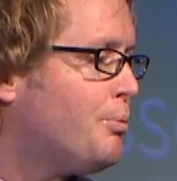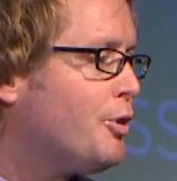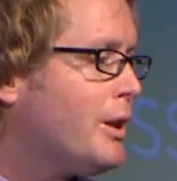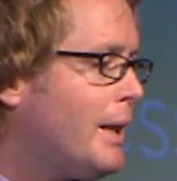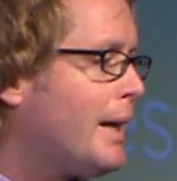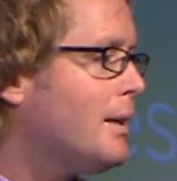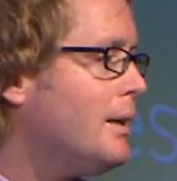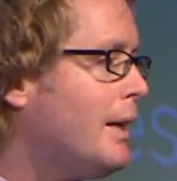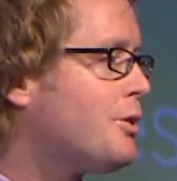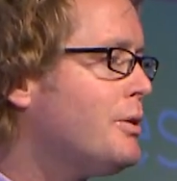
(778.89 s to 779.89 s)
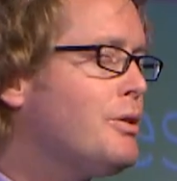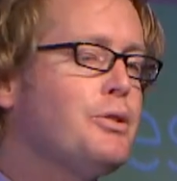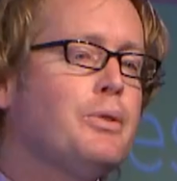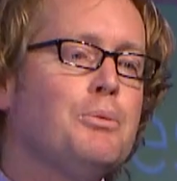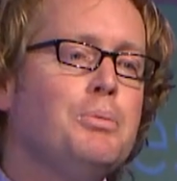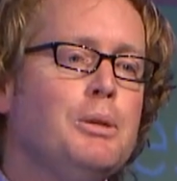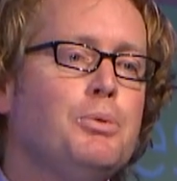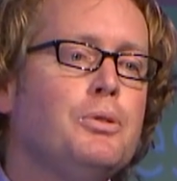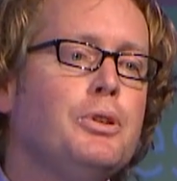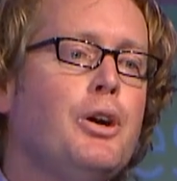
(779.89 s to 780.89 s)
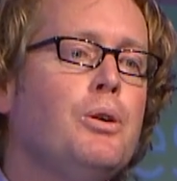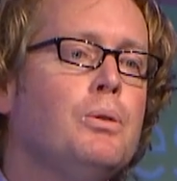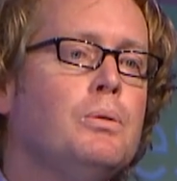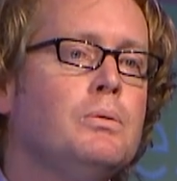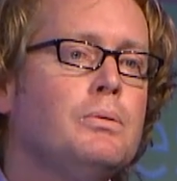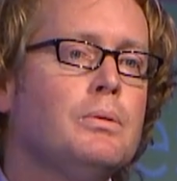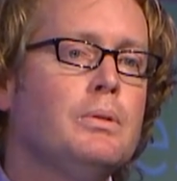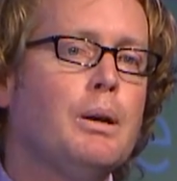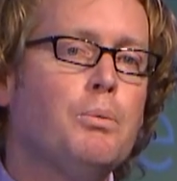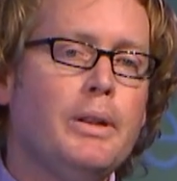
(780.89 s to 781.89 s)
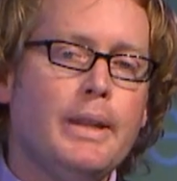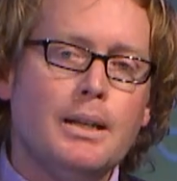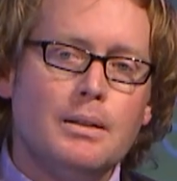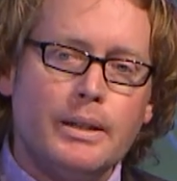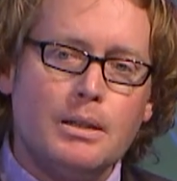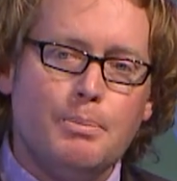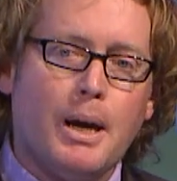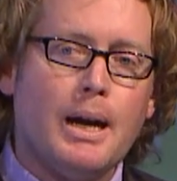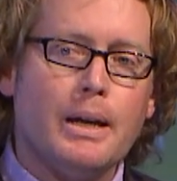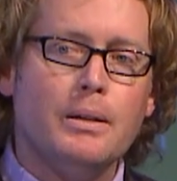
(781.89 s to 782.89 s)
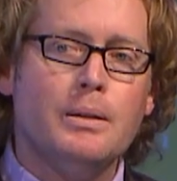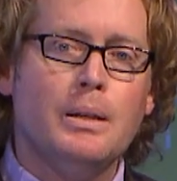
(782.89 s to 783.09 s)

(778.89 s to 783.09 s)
Bring that connection so that people know that when they clicked buy,